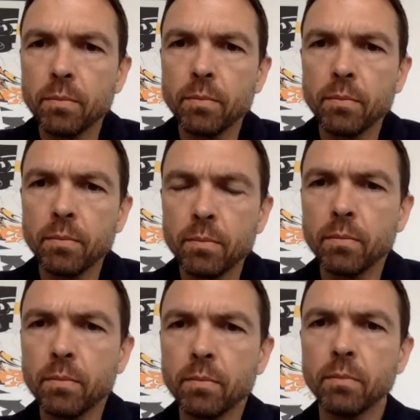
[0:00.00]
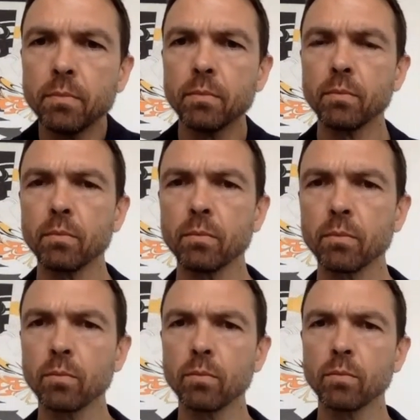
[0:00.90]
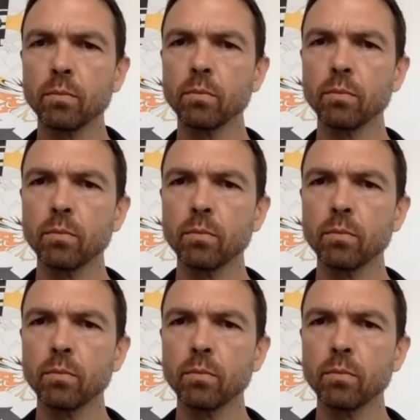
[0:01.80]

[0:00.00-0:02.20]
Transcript: The person shown says nothing.